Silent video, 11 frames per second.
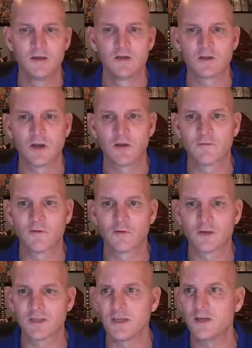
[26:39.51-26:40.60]
So I'll look forward
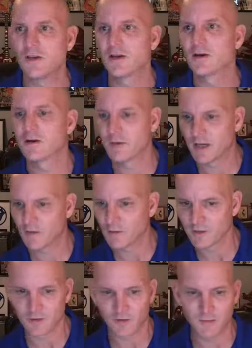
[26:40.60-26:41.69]
to seeing you here in
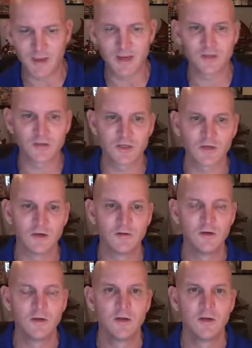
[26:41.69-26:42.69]
about 30 minutes or so.